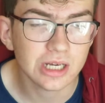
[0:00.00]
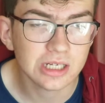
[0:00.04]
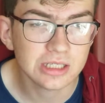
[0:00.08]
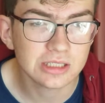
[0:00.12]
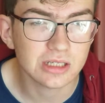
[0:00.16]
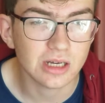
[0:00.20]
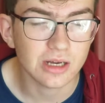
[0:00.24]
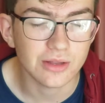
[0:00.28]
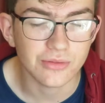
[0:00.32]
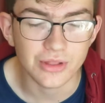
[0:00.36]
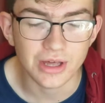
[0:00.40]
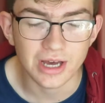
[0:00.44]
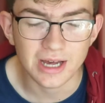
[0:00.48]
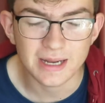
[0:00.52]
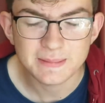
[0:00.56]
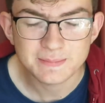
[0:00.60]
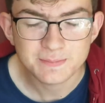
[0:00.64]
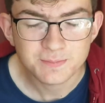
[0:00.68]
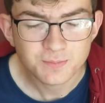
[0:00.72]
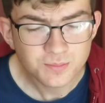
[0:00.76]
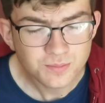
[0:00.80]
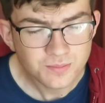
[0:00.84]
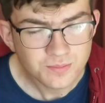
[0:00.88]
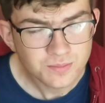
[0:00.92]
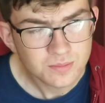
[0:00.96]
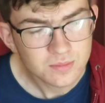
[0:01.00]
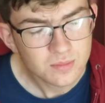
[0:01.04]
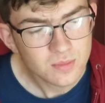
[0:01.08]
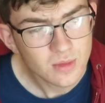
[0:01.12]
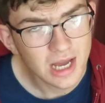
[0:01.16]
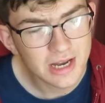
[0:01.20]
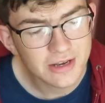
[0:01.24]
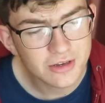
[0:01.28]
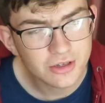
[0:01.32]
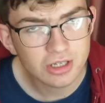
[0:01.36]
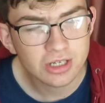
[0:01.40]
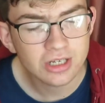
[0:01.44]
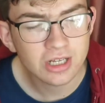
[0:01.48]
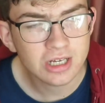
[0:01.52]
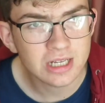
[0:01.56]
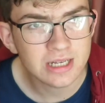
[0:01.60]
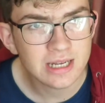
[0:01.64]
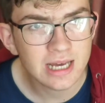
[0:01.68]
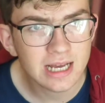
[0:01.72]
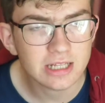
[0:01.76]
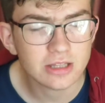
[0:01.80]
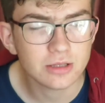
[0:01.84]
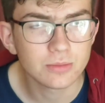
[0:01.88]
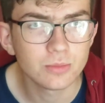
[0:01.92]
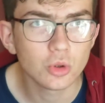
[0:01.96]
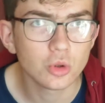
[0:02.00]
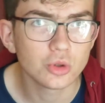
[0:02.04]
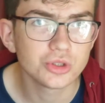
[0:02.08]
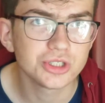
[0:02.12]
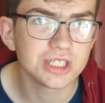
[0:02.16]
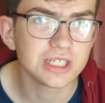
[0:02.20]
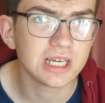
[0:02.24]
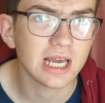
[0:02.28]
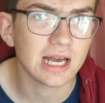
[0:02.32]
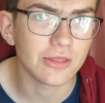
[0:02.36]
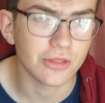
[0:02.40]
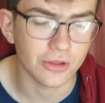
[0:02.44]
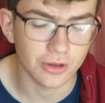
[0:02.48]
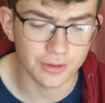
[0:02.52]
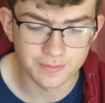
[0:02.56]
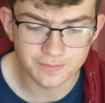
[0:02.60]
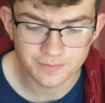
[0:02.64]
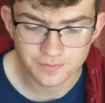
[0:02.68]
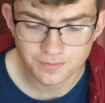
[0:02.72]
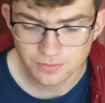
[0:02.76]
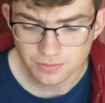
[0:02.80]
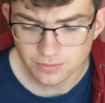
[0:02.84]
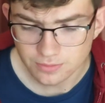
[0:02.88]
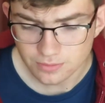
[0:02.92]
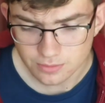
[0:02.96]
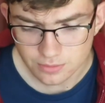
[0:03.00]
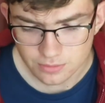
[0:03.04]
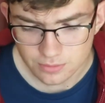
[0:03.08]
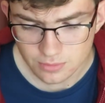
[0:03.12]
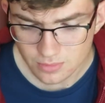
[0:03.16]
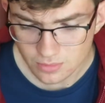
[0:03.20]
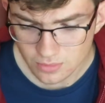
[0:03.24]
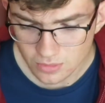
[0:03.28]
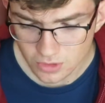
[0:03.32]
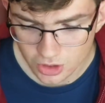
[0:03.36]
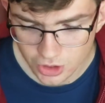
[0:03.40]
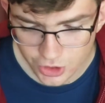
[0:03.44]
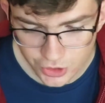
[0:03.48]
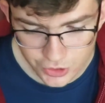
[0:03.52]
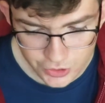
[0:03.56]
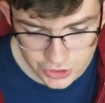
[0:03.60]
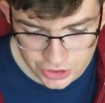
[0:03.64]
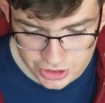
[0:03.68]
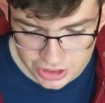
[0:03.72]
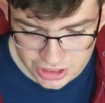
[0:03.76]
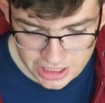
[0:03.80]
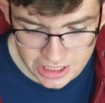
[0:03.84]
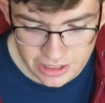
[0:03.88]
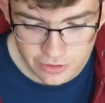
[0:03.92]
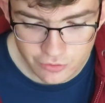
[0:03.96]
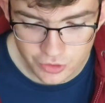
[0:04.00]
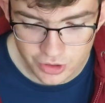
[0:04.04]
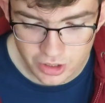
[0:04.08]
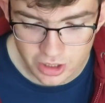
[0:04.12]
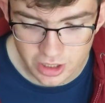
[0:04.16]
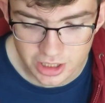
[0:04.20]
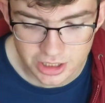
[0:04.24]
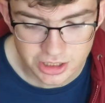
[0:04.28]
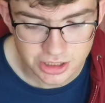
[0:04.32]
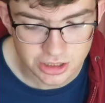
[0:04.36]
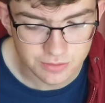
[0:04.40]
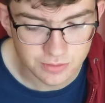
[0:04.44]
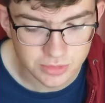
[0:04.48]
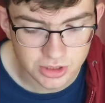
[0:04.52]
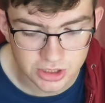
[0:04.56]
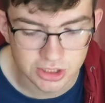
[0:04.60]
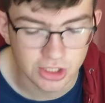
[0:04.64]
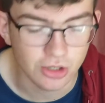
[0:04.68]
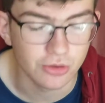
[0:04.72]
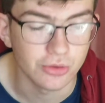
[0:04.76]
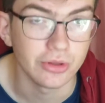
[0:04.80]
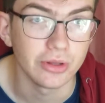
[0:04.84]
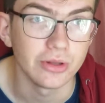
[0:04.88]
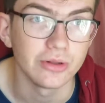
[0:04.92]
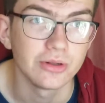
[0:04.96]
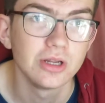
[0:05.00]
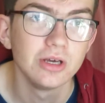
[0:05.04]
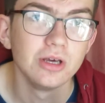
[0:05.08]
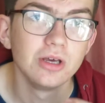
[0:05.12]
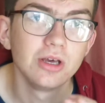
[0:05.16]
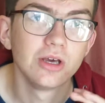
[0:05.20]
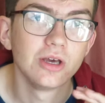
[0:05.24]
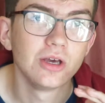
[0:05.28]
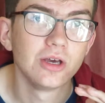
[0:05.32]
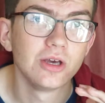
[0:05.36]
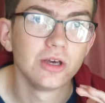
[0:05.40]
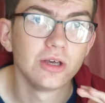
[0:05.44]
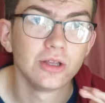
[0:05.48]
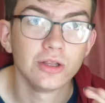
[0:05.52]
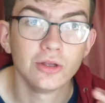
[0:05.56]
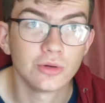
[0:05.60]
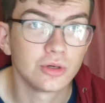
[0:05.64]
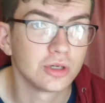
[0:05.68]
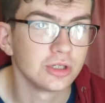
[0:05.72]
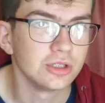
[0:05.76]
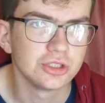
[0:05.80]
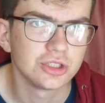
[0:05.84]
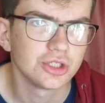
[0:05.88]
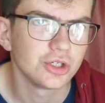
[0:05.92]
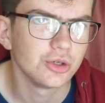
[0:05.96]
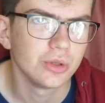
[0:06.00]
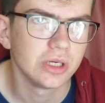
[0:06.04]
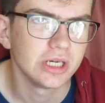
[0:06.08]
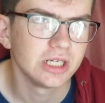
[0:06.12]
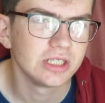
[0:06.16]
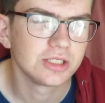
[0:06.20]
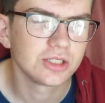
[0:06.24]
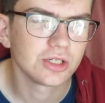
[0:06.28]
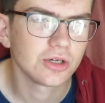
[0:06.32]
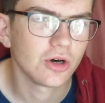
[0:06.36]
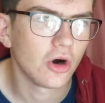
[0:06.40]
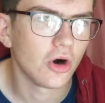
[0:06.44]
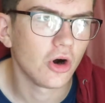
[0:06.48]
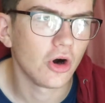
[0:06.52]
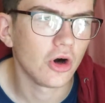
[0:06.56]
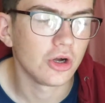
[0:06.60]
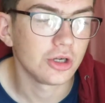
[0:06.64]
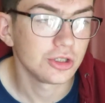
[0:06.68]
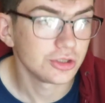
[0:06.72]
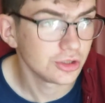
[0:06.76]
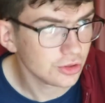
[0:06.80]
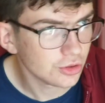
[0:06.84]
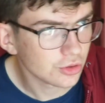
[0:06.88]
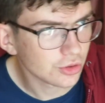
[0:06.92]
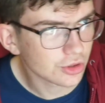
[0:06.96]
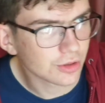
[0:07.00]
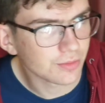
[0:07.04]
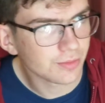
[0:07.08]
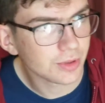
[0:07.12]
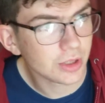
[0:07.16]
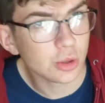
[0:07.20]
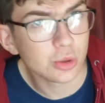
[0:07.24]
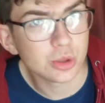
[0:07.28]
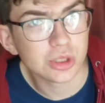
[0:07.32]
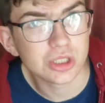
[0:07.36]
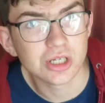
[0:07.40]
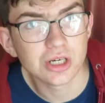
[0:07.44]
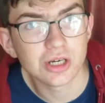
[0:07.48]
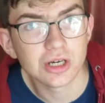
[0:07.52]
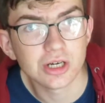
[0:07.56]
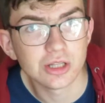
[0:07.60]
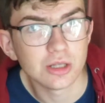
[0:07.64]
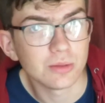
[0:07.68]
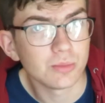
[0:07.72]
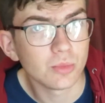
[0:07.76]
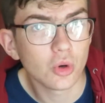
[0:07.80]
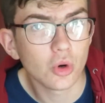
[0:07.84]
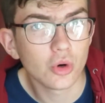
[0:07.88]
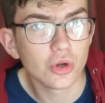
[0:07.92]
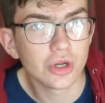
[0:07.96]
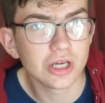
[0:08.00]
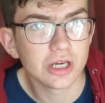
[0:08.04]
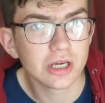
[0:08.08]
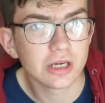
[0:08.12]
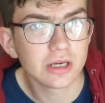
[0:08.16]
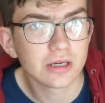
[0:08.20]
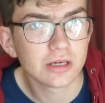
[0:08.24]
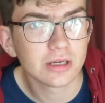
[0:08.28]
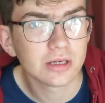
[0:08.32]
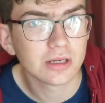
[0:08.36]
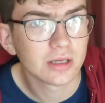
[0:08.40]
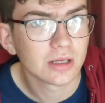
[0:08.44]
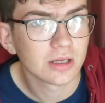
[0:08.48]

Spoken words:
things like that. And you can connect them all together. You can synchronize them so that you can do it on your computer in the morning